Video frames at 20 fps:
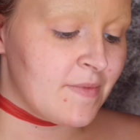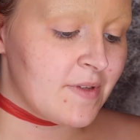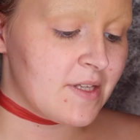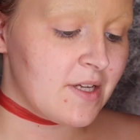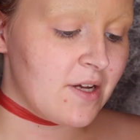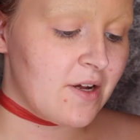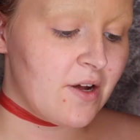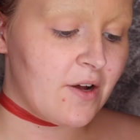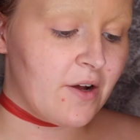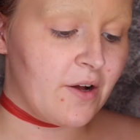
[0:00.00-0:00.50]

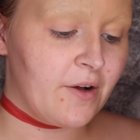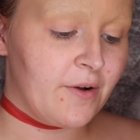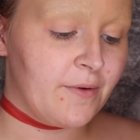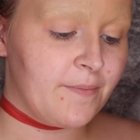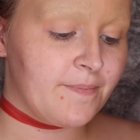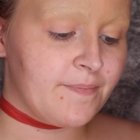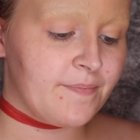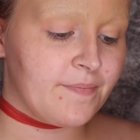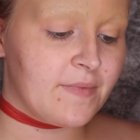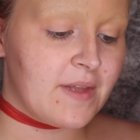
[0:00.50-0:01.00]
So,
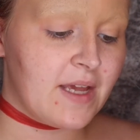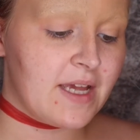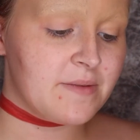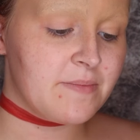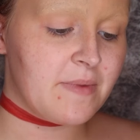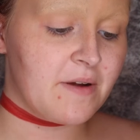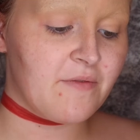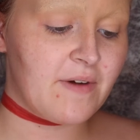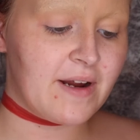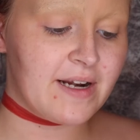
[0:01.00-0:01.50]
there's
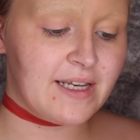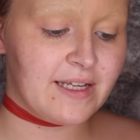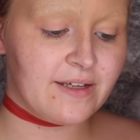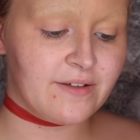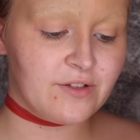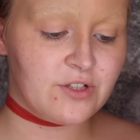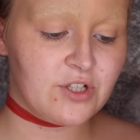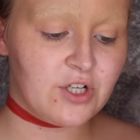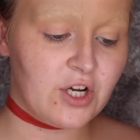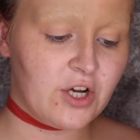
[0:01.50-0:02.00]
my red
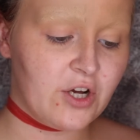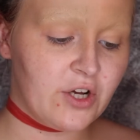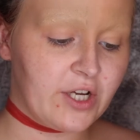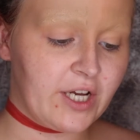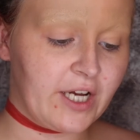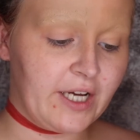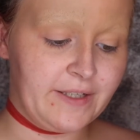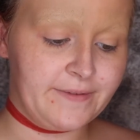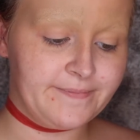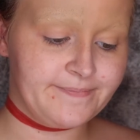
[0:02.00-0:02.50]
little
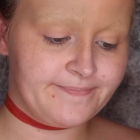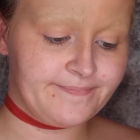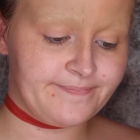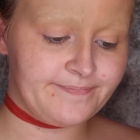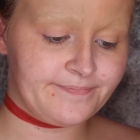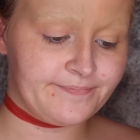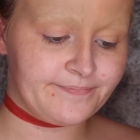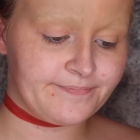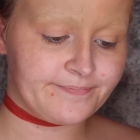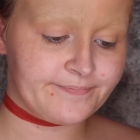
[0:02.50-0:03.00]
choker.
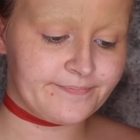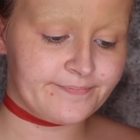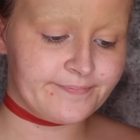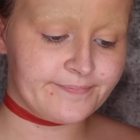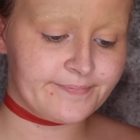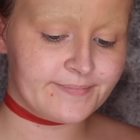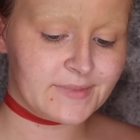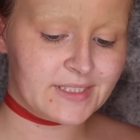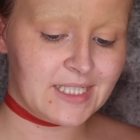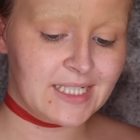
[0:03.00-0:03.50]

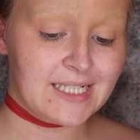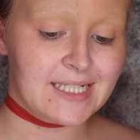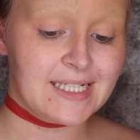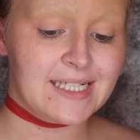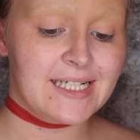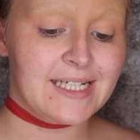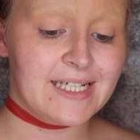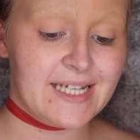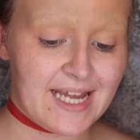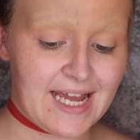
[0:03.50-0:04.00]

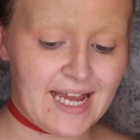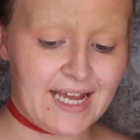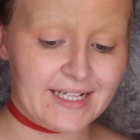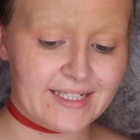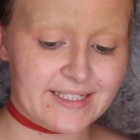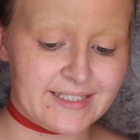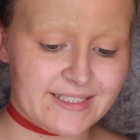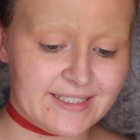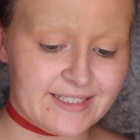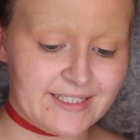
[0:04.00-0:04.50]

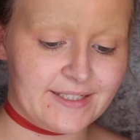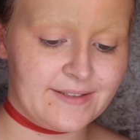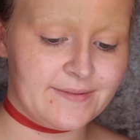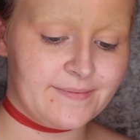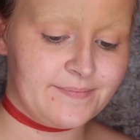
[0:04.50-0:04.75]
Next,